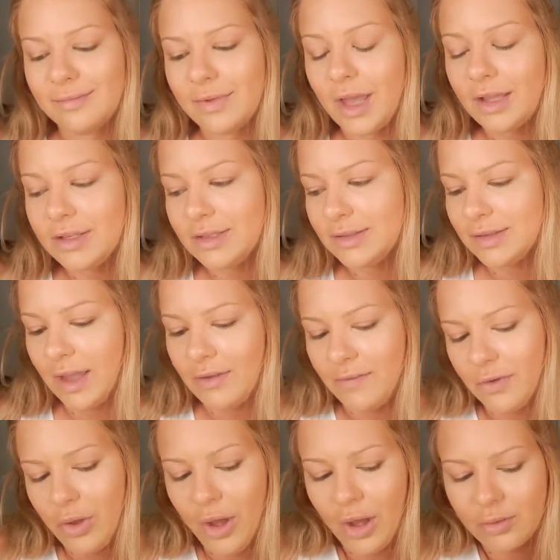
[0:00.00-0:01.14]
I
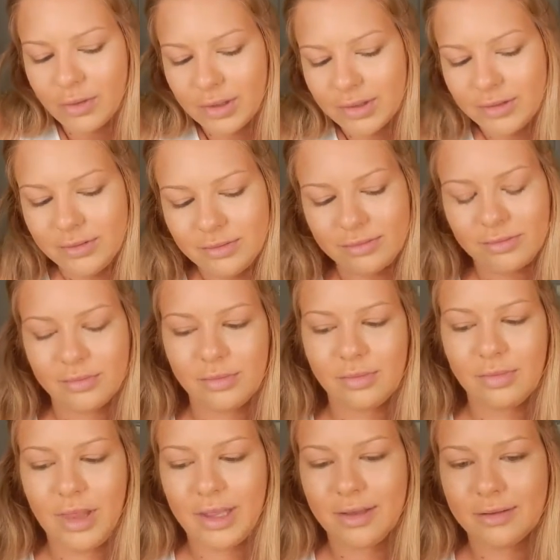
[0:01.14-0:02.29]
feel awkward
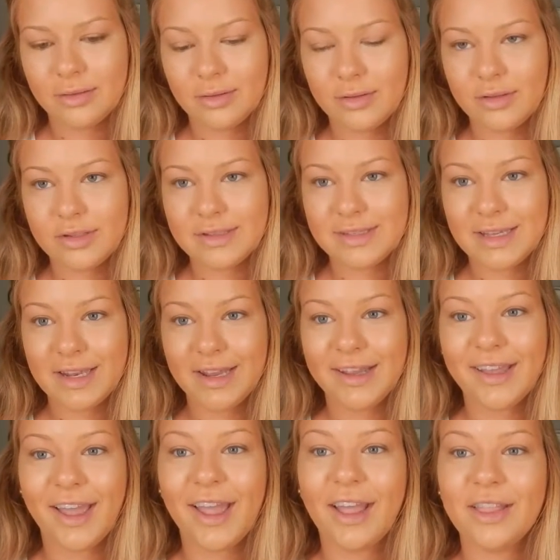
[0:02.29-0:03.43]
like sitting
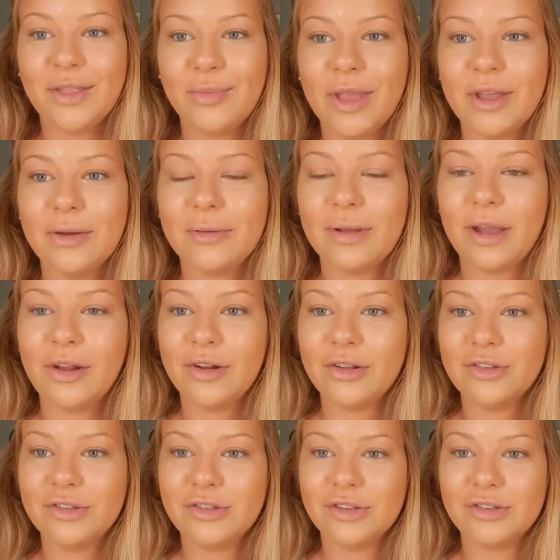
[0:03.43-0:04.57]
at the makeup counter in
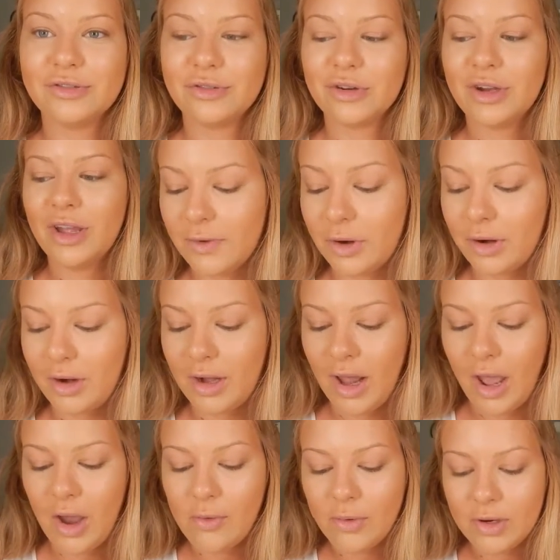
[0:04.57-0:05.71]
the drugstore for an
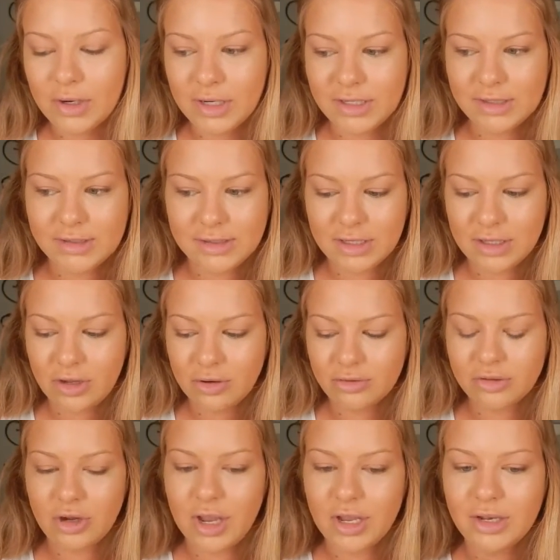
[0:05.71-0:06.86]
hour and sitting there and
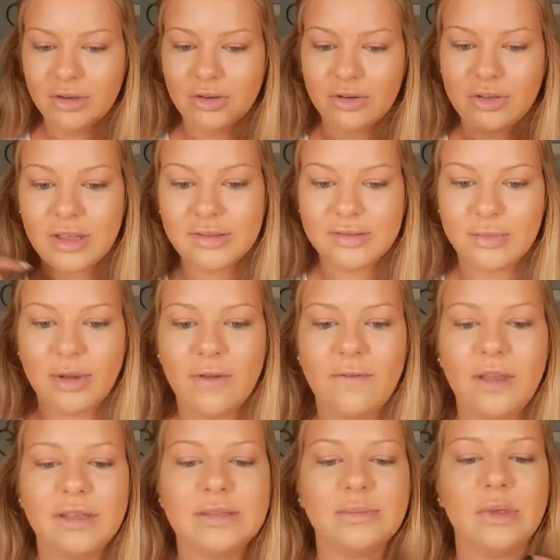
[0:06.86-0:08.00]
trying things on my
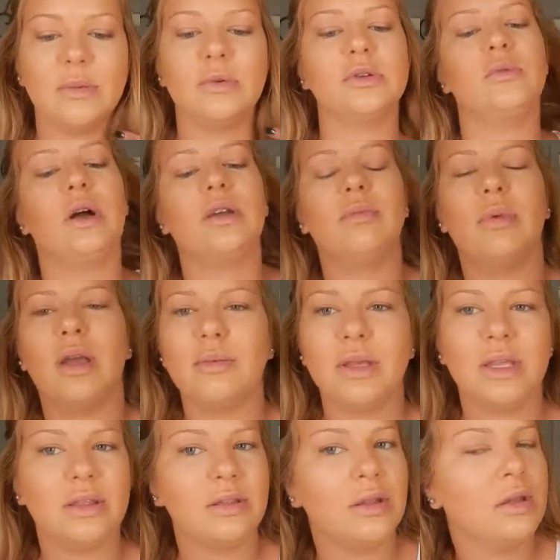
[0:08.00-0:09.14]
face, and people are walking by
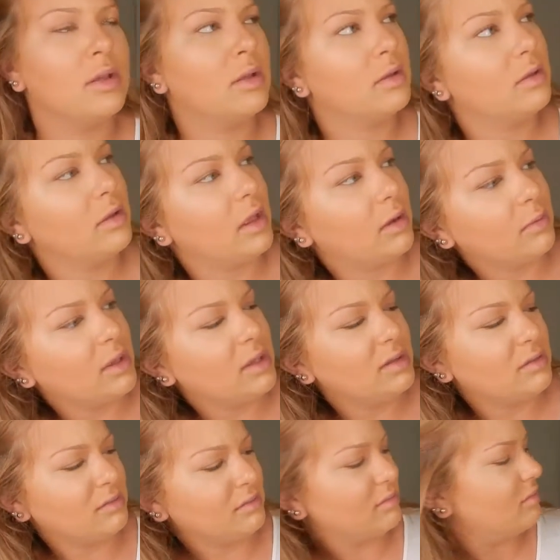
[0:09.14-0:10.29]
me and they're like, what
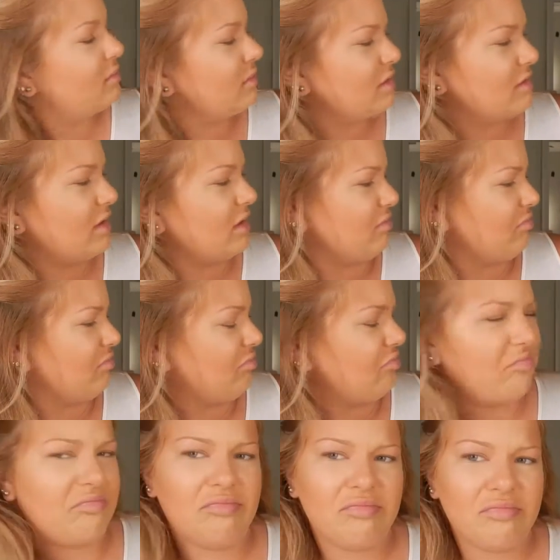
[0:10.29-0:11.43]
is that?
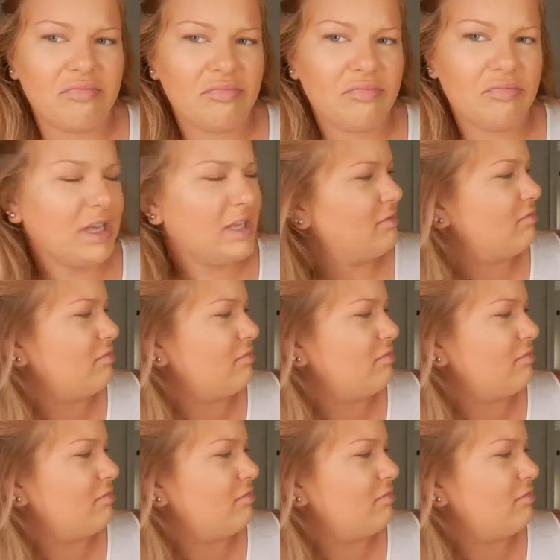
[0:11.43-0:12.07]
What?